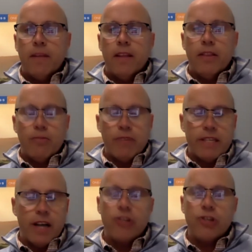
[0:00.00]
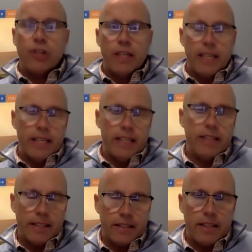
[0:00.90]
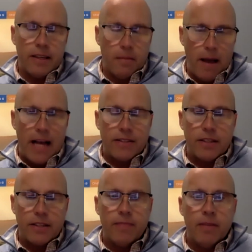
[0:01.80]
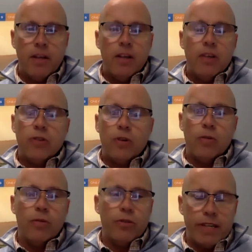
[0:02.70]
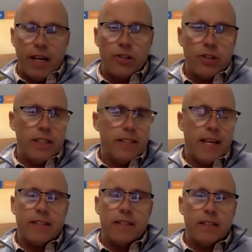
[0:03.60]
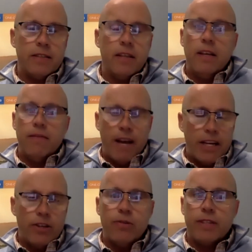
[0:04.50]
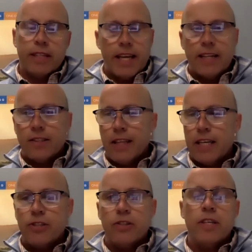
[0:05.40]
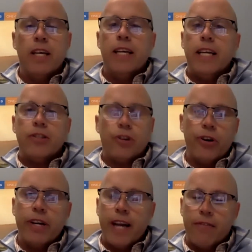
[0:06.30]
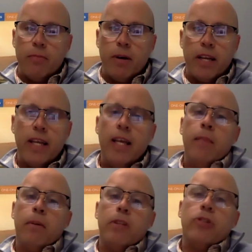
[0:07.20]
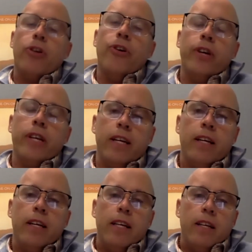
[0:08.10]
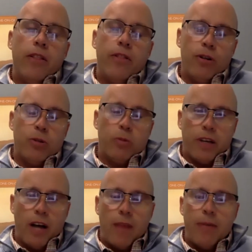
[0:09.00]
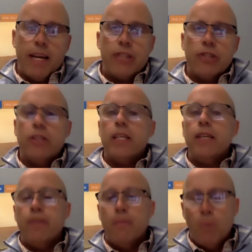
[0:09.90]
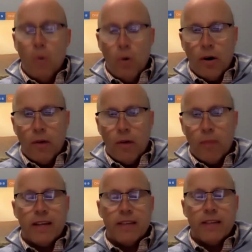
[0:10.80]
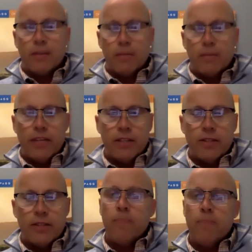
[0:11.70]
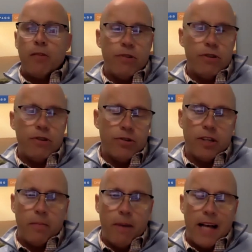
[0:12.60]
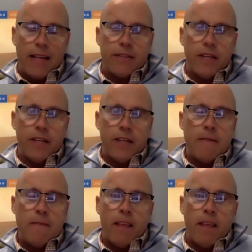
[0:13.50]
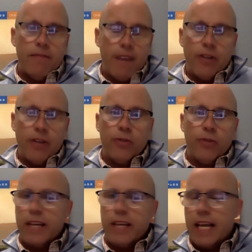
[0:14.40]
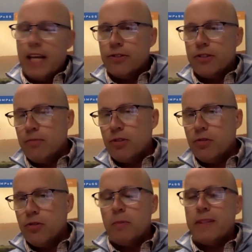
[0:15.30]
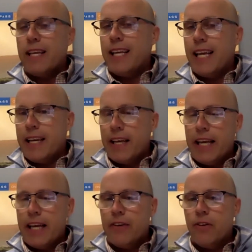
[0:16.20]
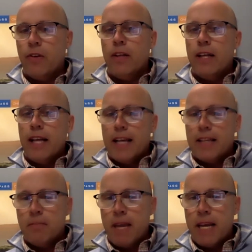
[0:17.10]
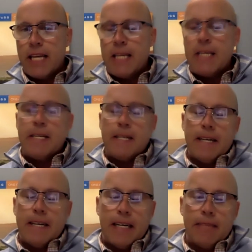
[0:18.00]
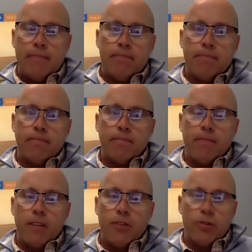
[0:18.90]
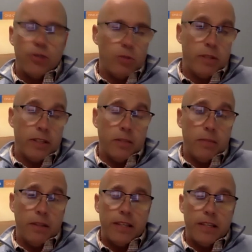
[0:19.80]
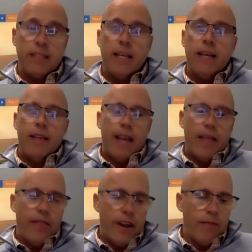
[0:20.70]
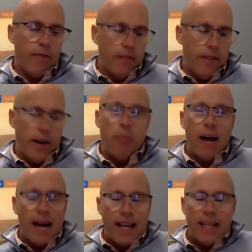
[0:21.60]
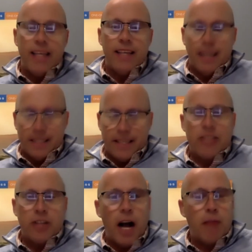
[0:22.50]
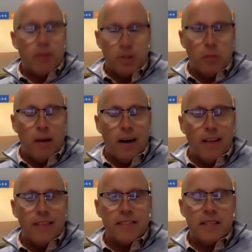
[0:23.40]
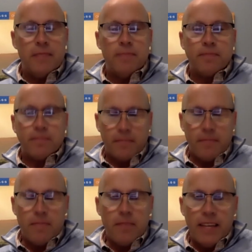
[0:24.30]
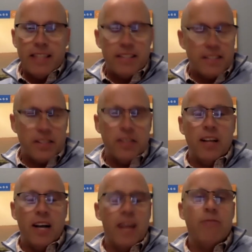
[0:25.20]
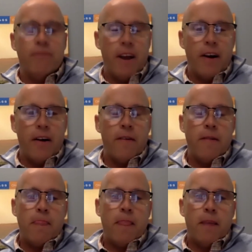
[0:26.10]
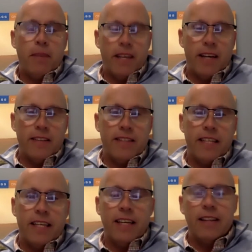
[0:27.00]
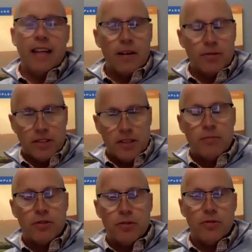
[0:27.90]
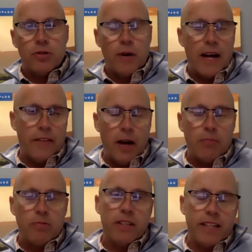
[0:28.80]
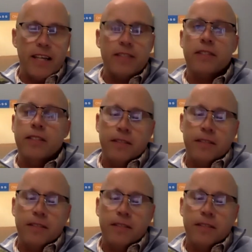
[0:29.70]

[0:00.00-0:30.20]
the reduction in testing capacity. So the reduction in testing venues and cancellations, it's hurting everybody, but it's hurting those with accommodations even more, because some of these reduced capacity venues can handle some students, but they can't handle as many students with disabilities. Thereby, a test optional policy is still unfair because it allows some students who had the option to test